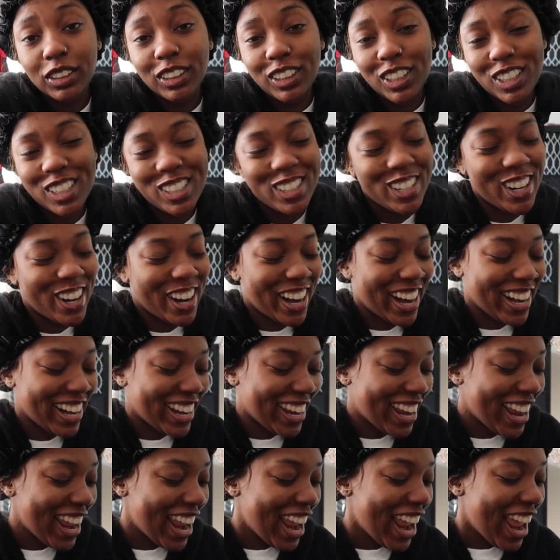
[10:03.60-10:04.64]
told granny
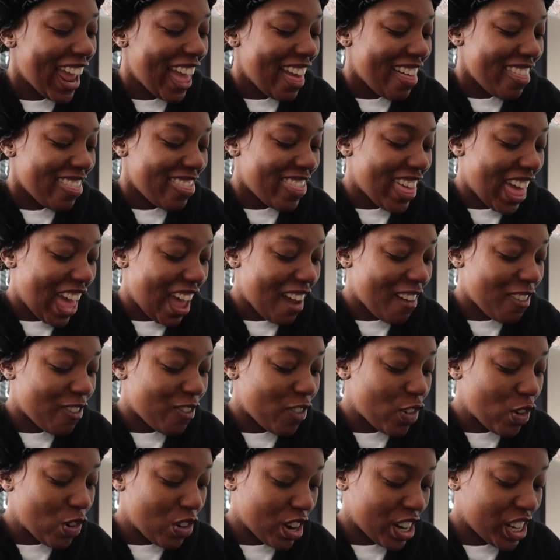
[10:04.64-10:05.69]
that
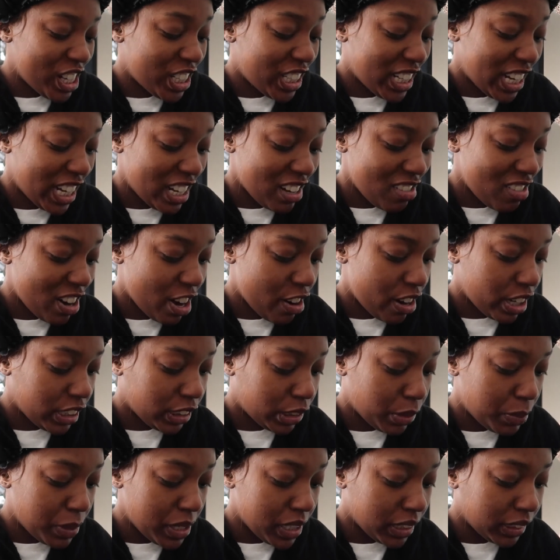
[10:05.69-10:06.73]
for january to
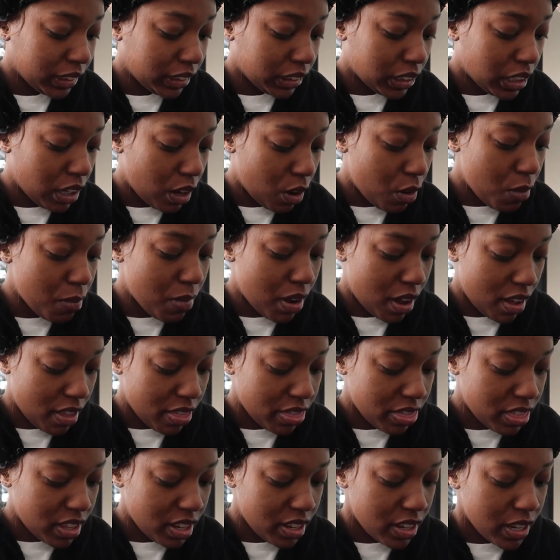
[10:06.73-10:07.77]
be a slow
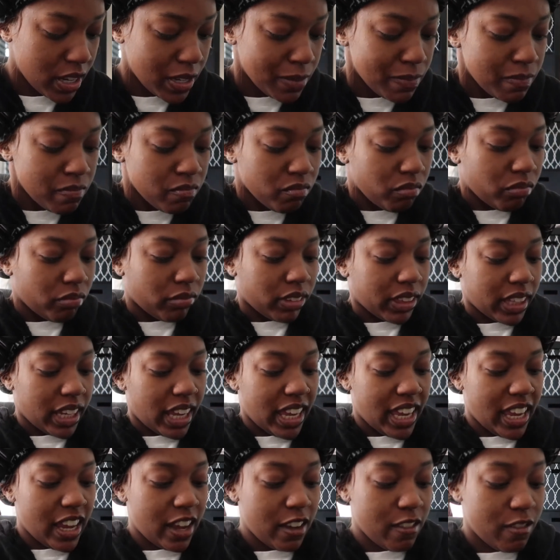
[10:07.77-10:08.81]
month
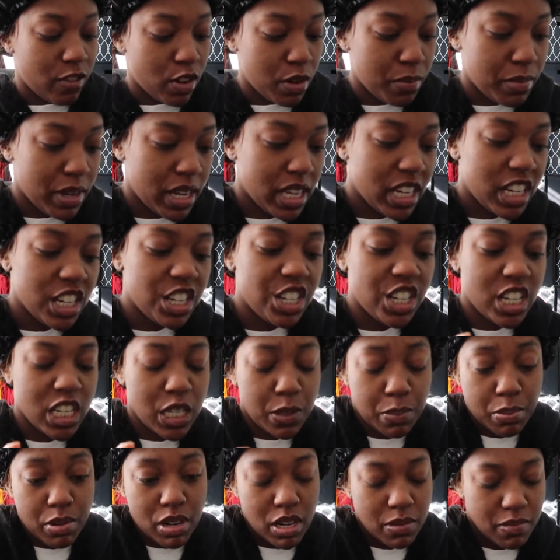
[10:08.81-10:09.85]
and for me to just
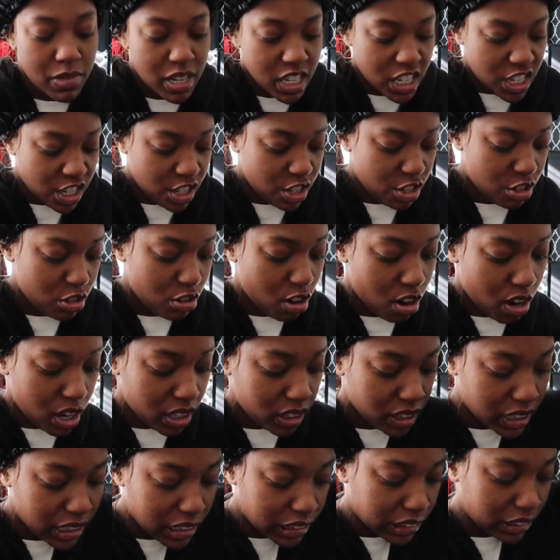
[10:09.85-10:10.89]
pretty much
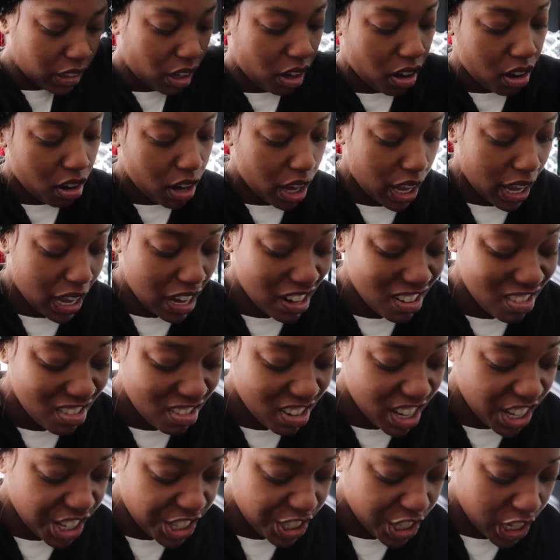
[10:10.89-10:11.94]
start this all out
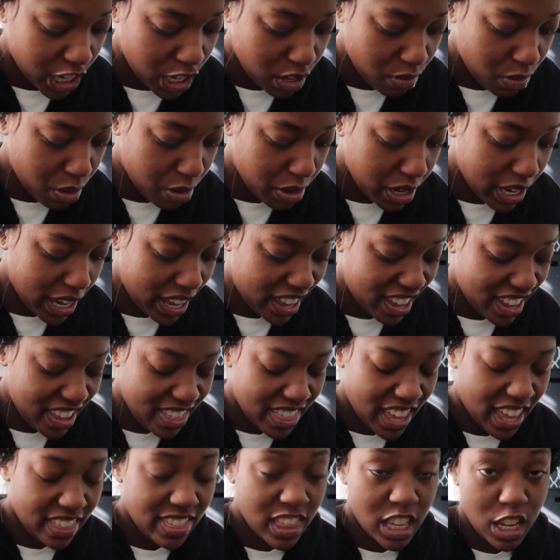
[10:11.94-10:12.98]
on january
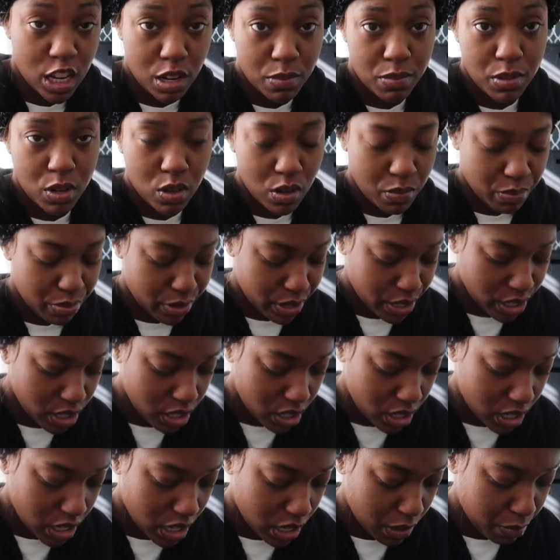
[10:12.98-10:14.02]
8th i think i'm doing pretty
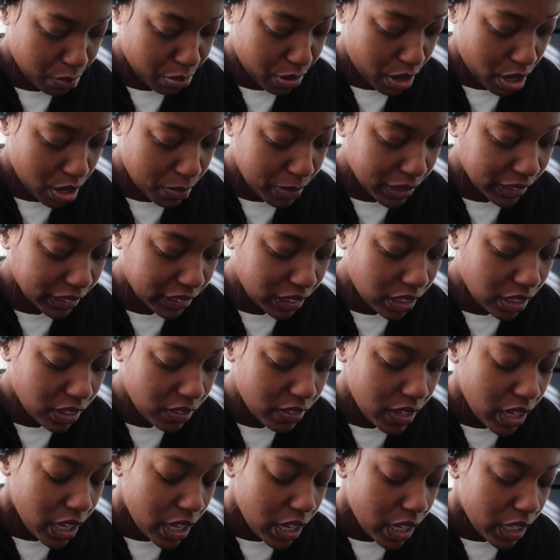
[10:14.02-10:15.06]
good and i'm proud of
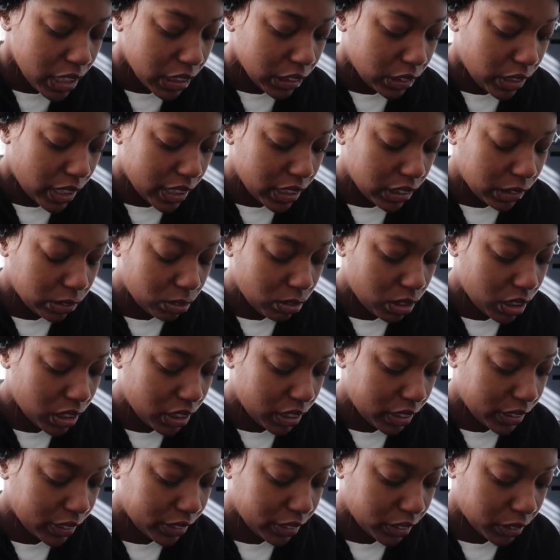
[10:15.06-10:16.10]
myself so i just want
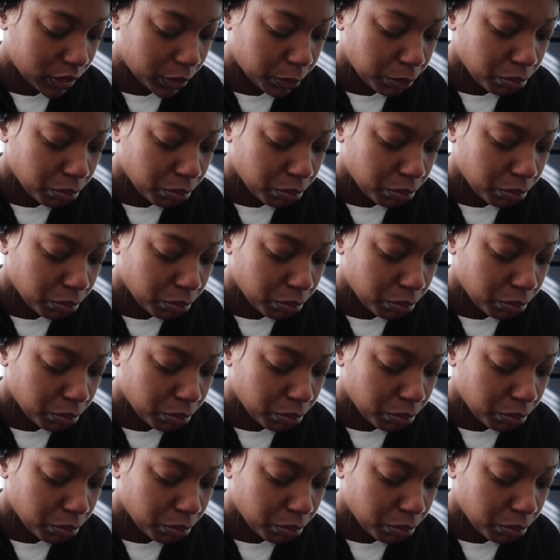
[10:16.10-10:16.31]
to